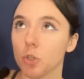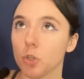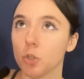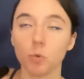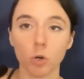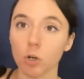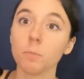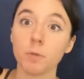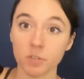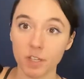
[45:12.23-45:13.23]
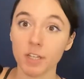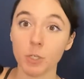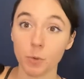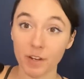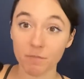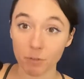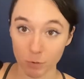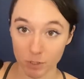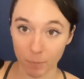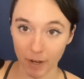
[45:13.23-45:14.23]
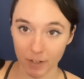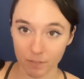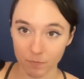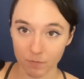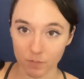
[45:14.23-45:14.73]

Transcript: you heard music and you were influenced by it.